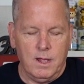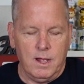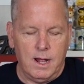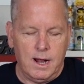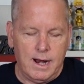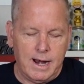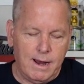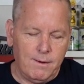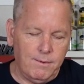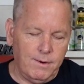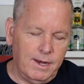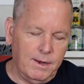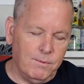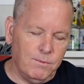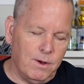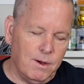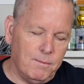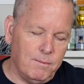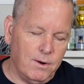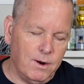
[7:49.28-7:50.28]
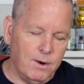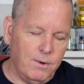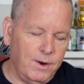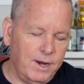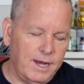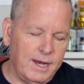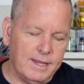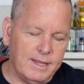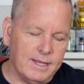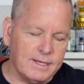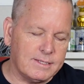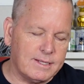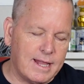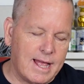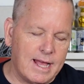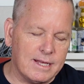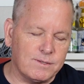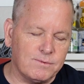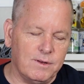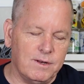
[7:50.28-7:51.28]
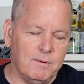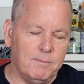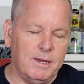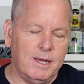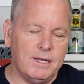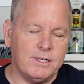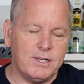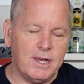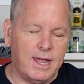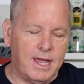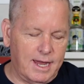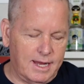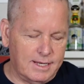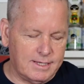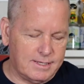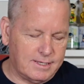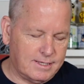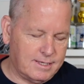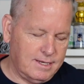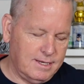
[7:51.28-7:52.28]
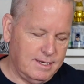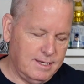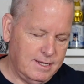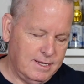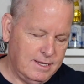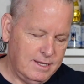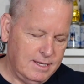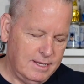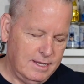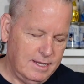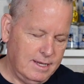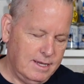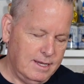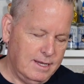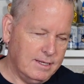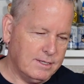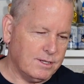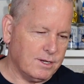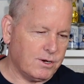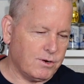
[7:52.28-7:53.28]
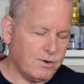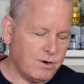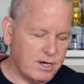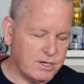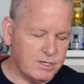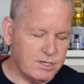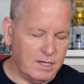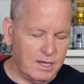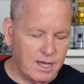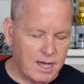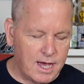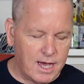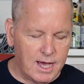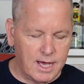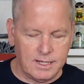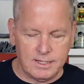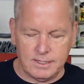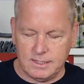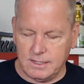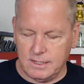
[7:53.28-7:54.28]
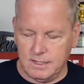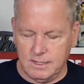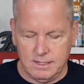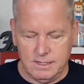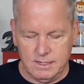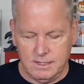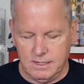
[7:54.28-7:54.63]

All right, we need one more. We need this last one to be a chase to crush the odds.